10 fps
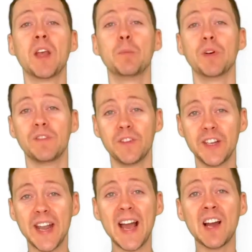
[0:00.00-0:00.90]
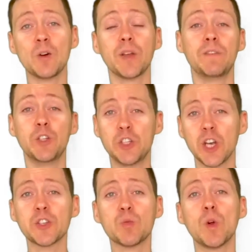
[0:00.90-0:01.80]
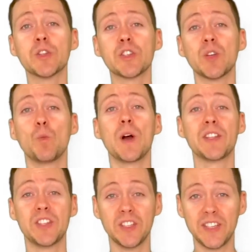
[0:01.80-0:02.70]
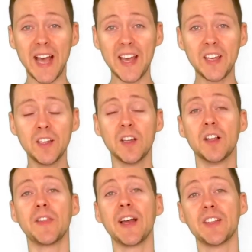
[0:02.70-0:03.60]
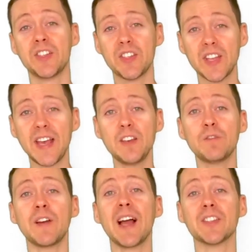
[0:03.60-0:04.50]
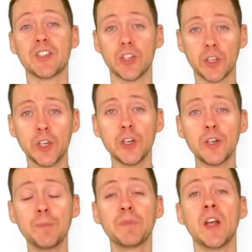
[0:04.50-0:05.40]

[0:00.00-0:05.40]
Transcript: But for now, if you just want somewhere today that is safe and secure,